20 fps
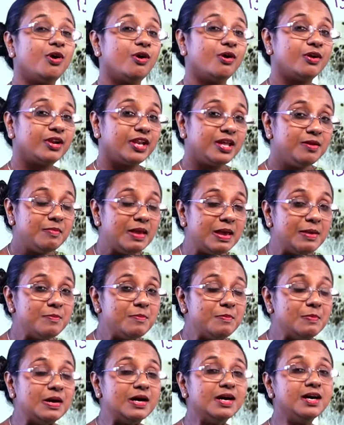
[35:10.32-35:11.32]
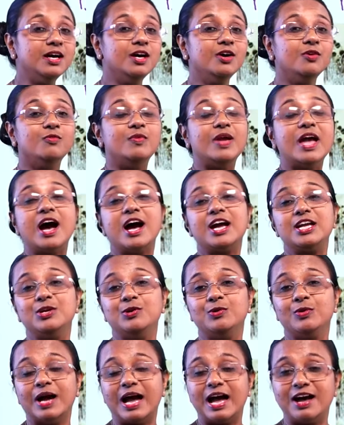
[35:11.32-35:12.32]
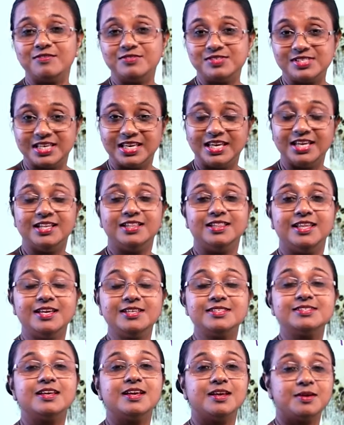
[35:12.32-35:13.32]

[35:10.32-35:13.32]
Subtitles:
or remember where you have seen this